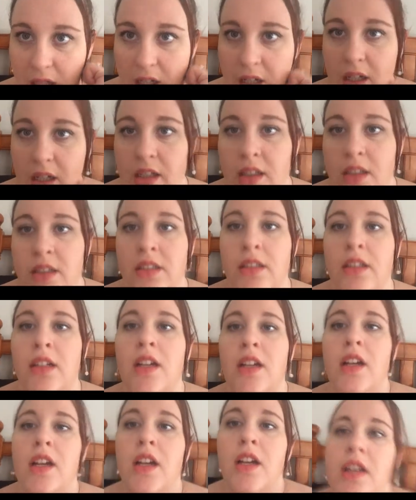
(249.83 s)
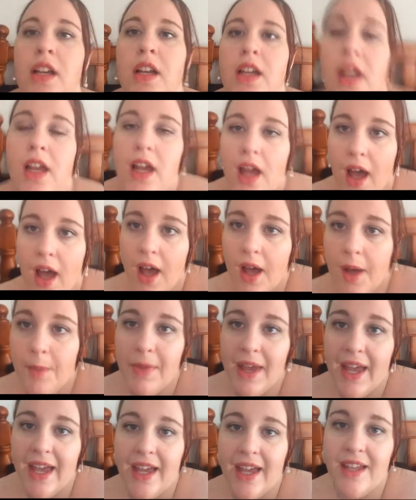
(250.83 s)
Oh.
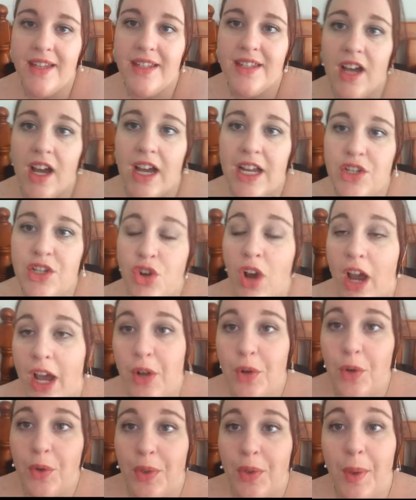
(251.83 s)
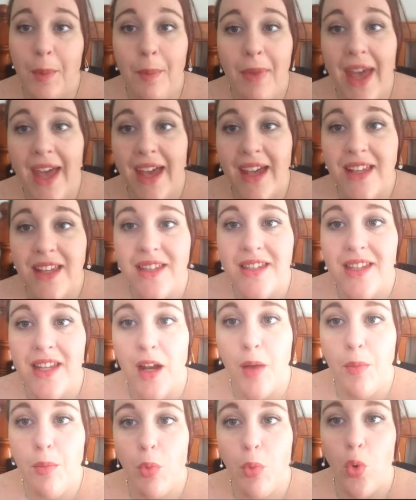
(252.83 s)
And I tried on the pants that
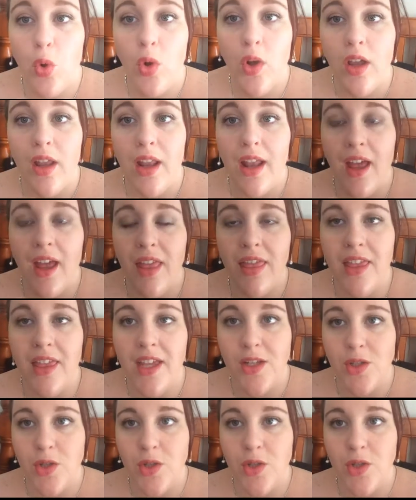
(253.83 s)
I bought and they're